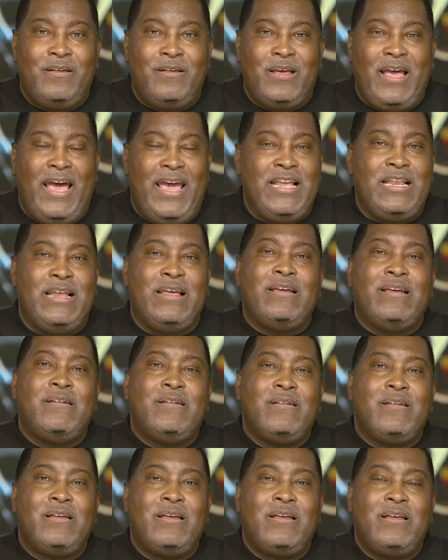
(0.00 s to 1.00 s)
Hey,
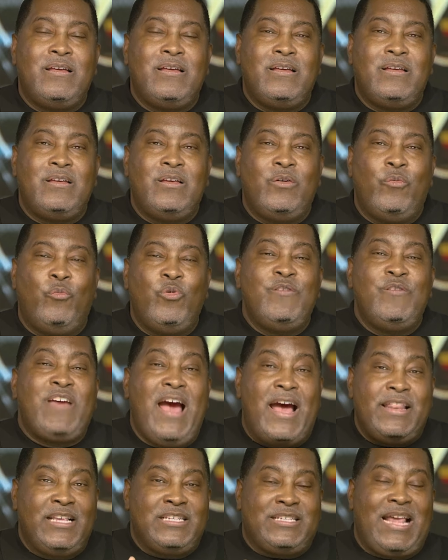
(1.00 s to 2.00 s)
we've
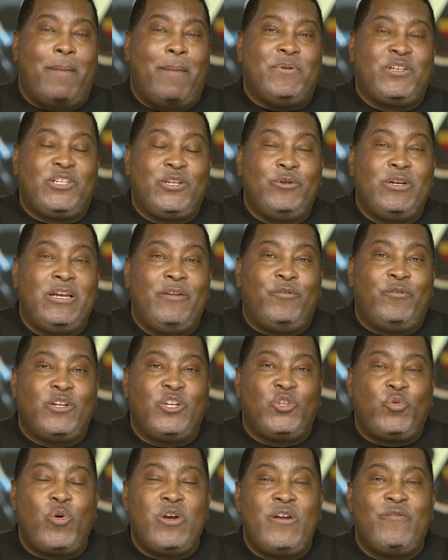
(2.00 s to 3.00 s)
got this opportunity for the
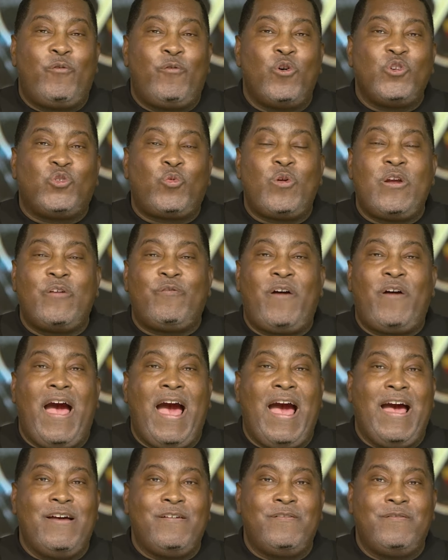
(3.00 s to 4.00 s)

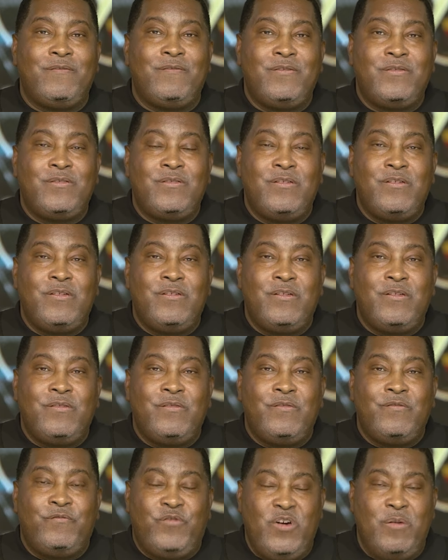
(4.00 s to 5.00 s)
24-25
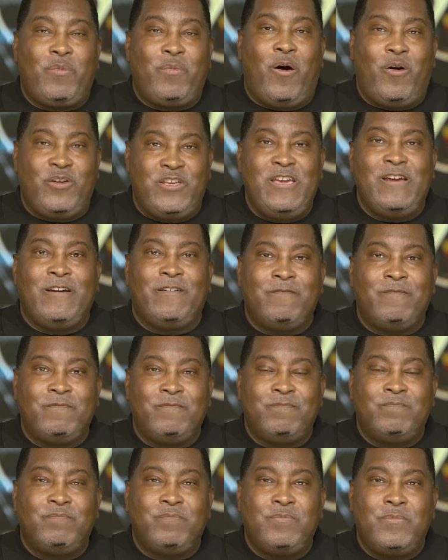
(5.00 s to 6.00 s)
football year.
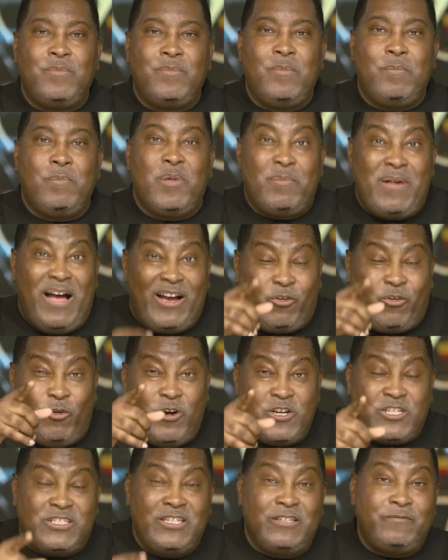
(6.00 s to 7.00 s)
But my
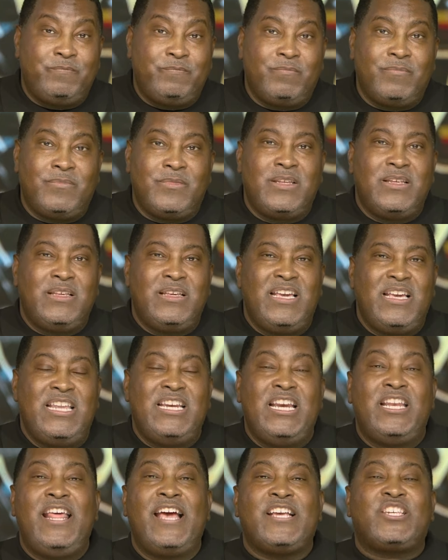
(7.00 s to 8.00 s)
question, in the
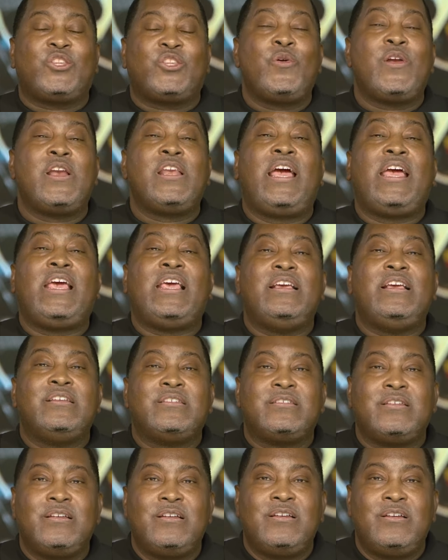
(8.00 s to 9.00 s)
next 30 days,
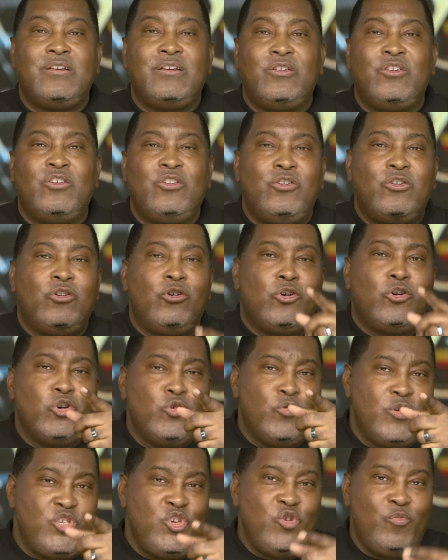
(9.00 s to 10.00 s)
who
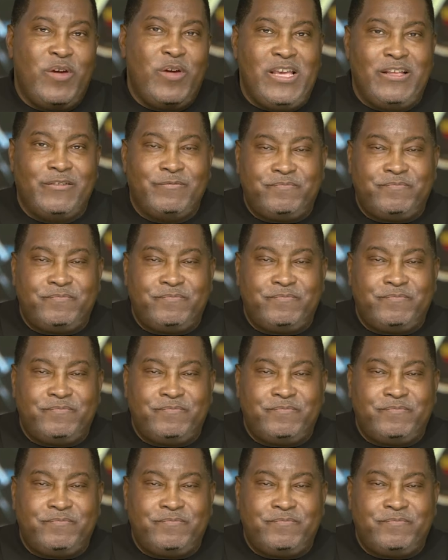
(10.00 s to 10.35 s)
will you be?